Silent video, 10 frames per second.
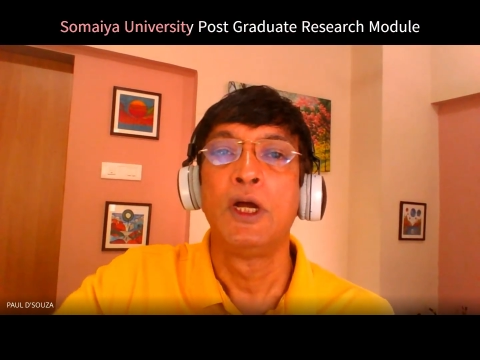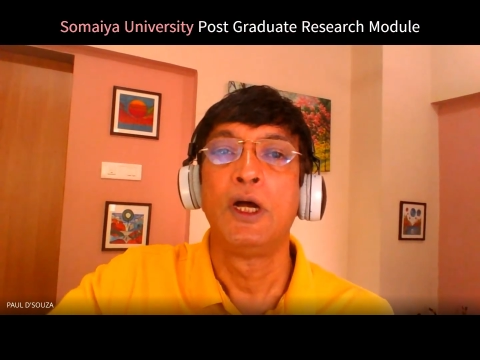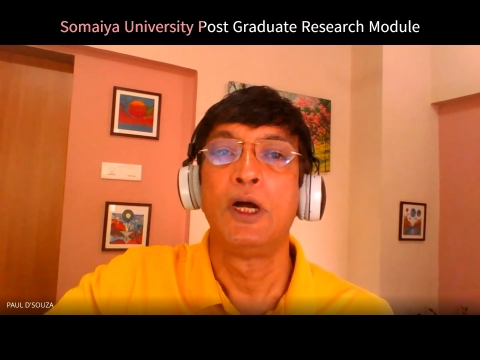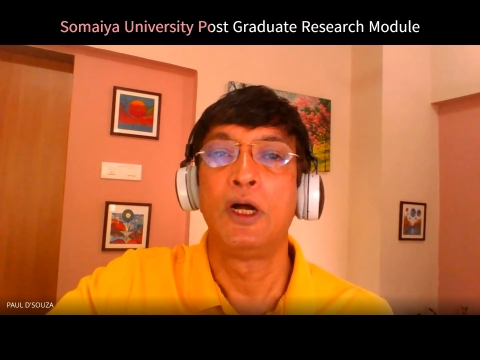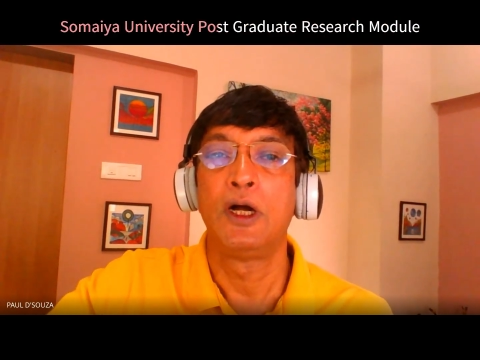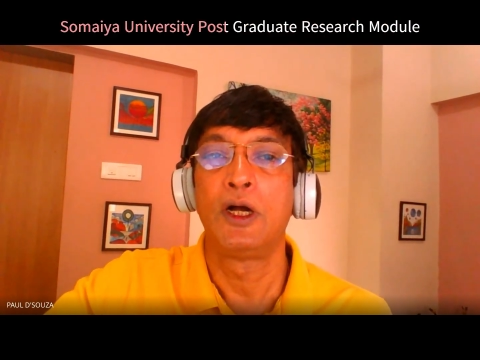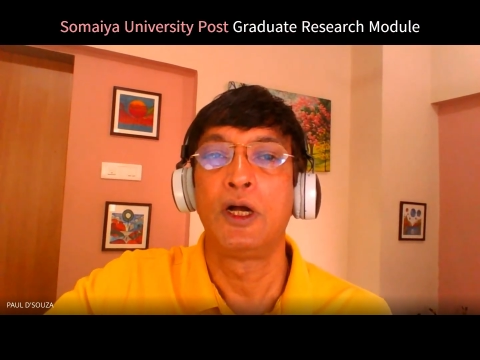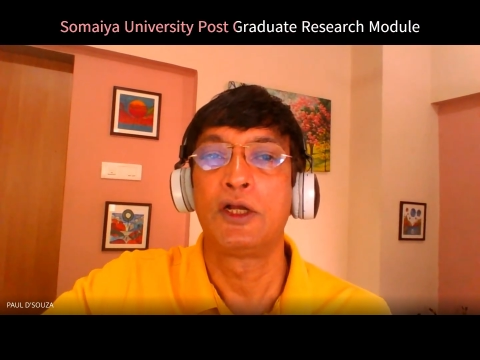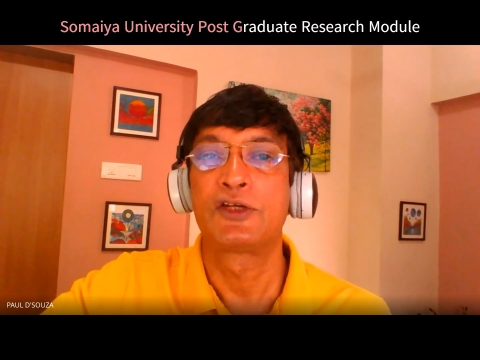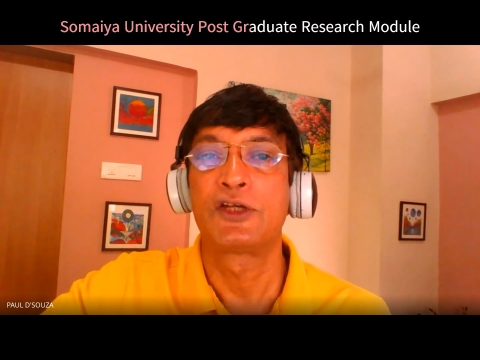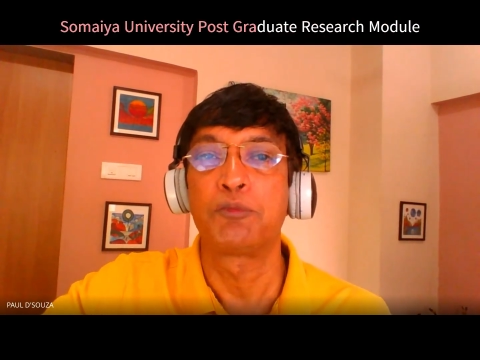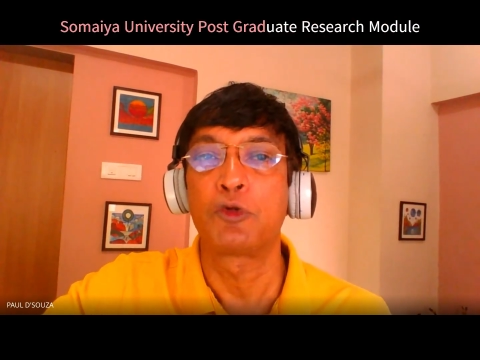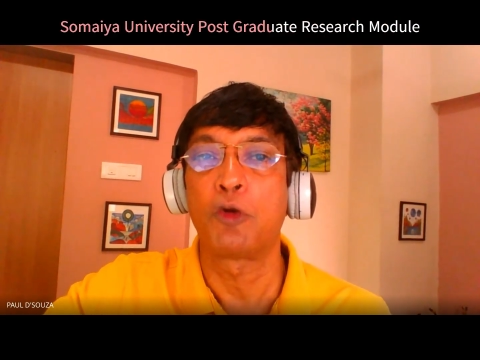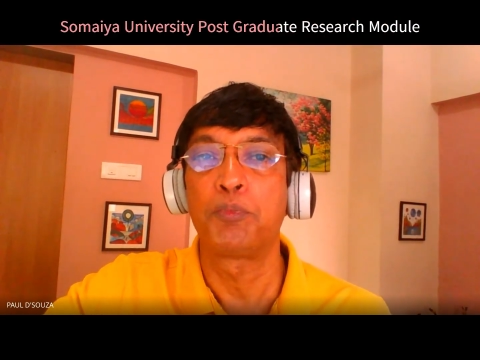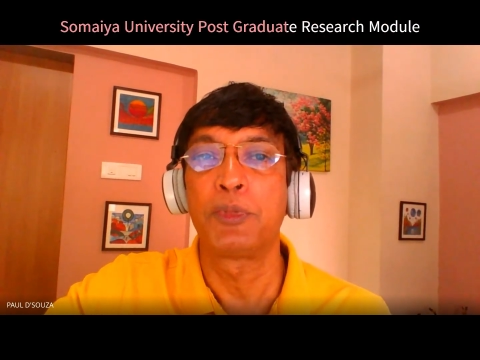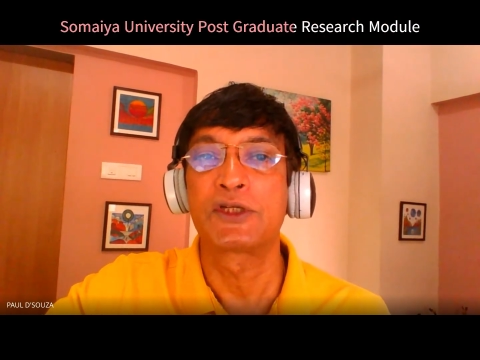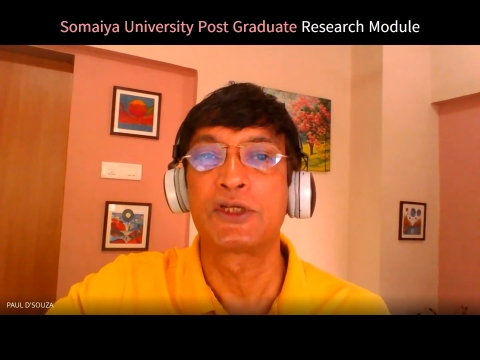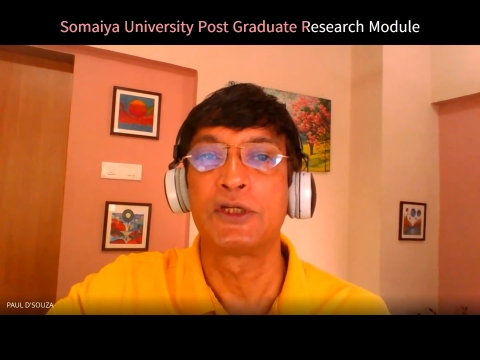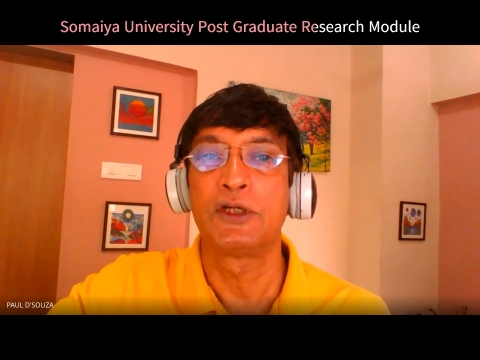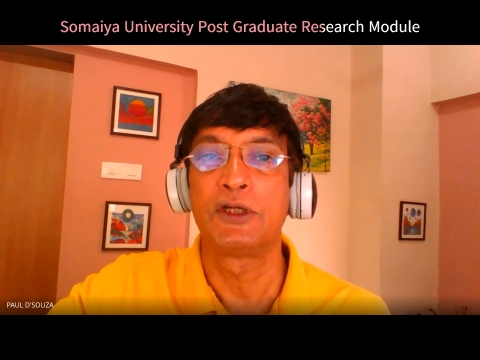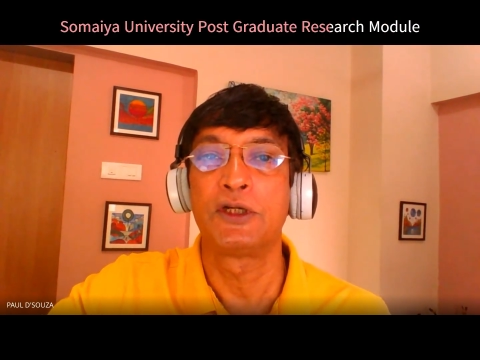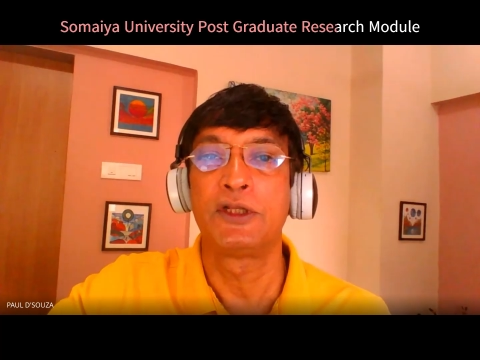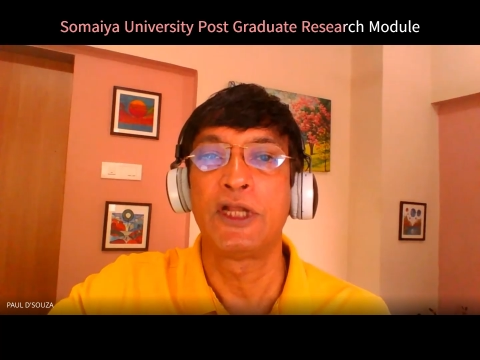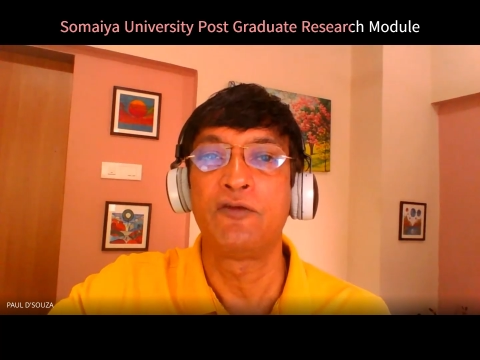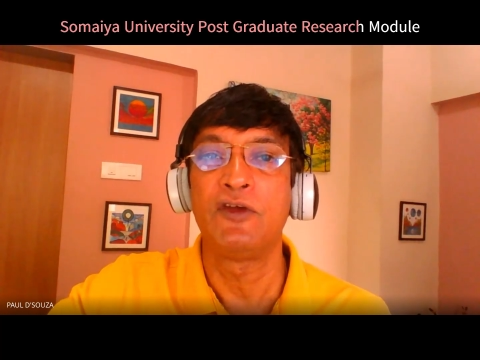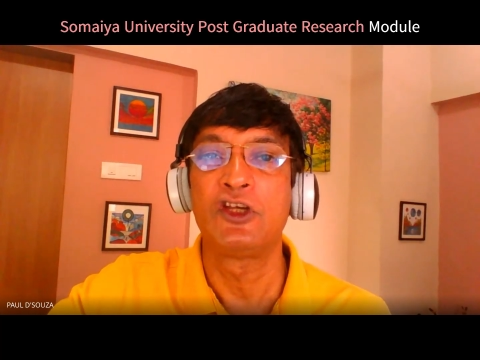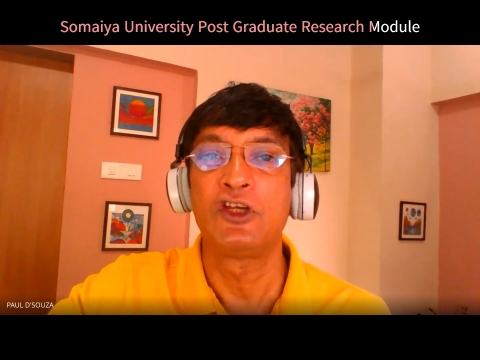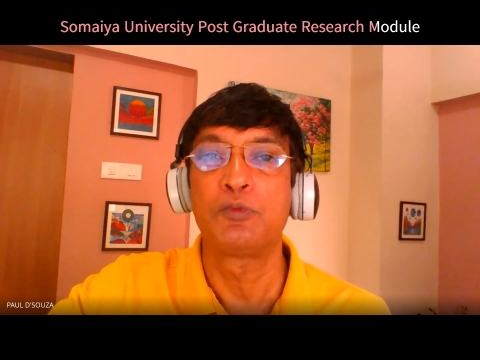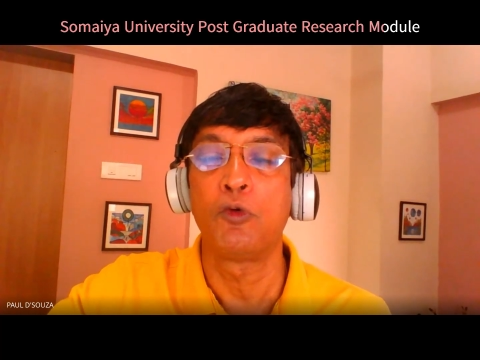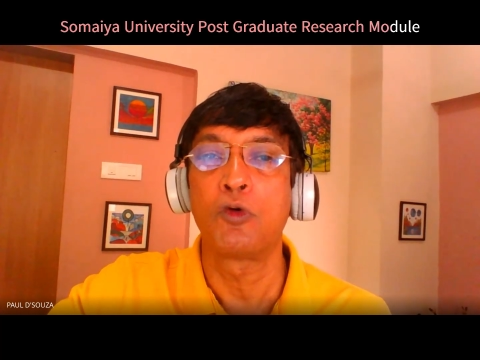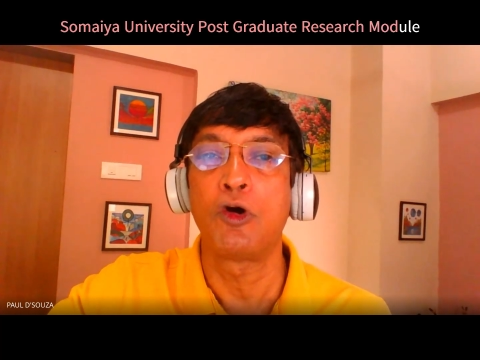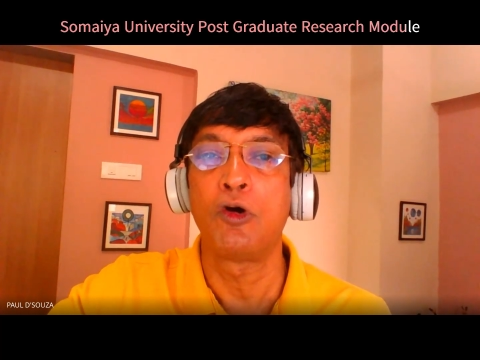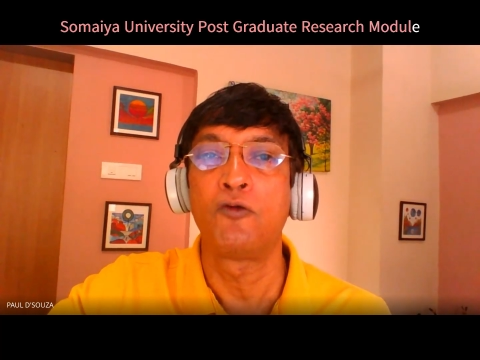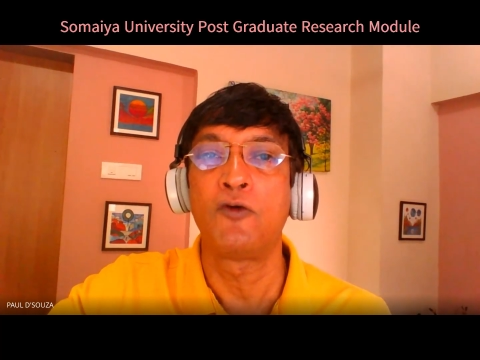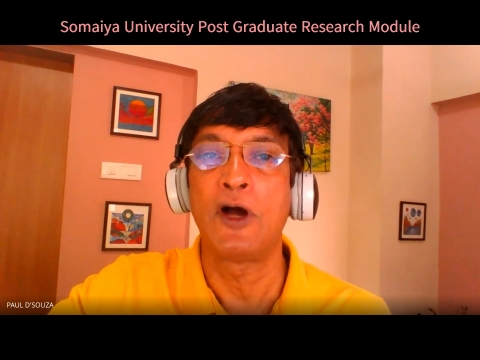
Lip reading: subtopics that we spoke of: